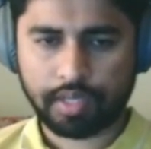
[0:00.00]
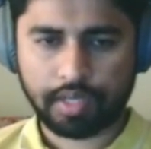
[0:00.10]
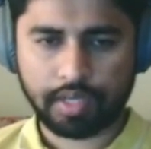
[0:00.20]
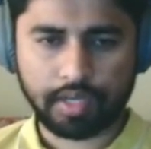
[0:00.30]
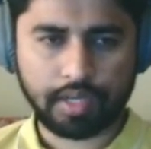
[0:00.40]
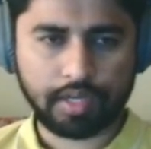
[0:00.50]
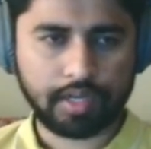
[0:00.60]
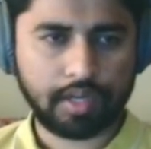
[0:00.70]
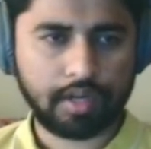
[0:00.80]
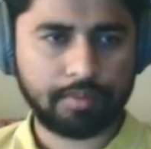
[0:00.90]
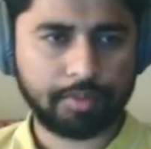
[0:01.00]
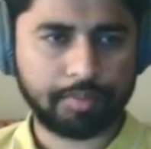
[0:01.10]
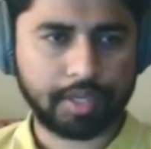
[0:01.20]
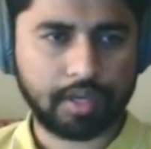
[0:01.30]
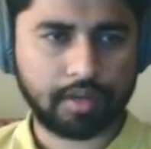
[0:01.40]
And I'll have to be
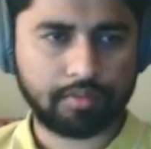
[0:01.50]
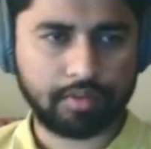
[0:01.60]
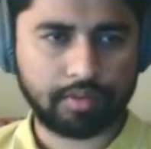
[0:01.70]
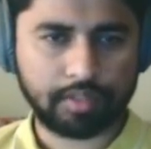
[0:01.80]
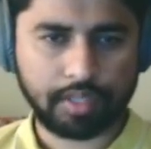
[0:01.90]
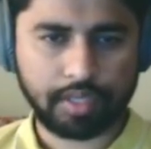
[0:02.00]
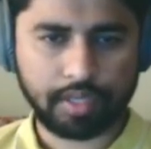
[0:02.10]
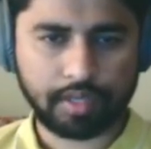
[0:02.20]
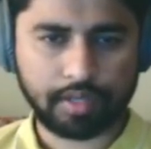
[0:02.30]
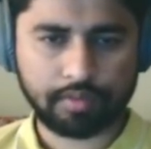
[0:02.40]
careful on here.